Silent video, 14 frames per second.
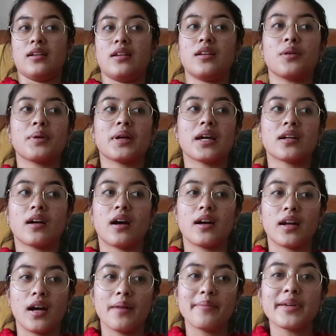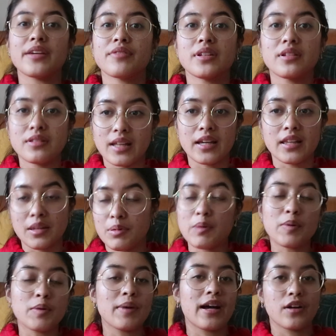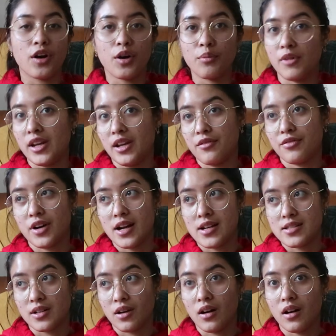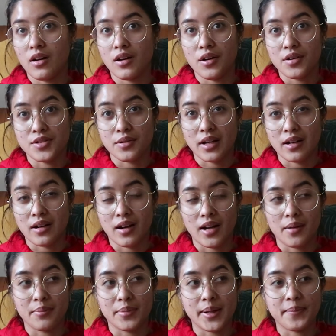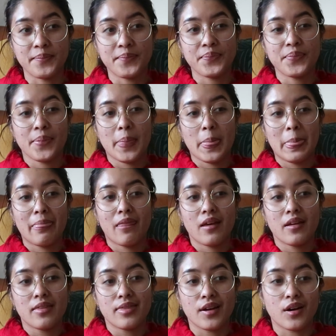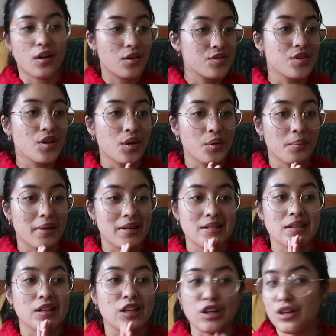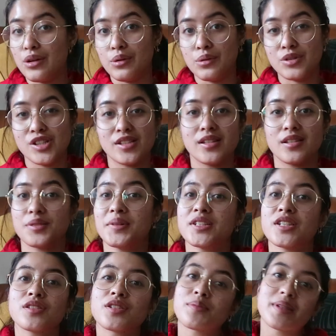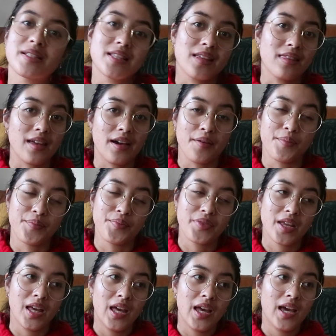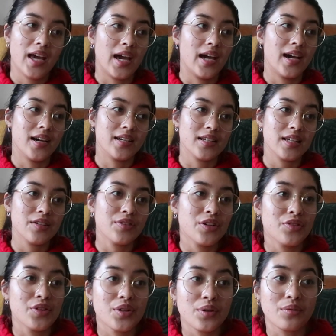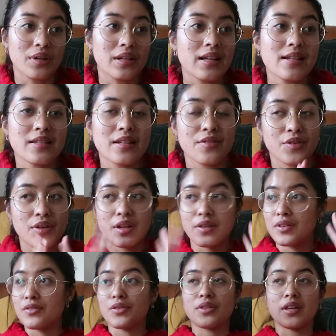you know, we get caught up. Even, like, the people back home waiting for us to call also get caught up, but they're also missing you just as much as you're missing them. And even if you don't realize it, even if you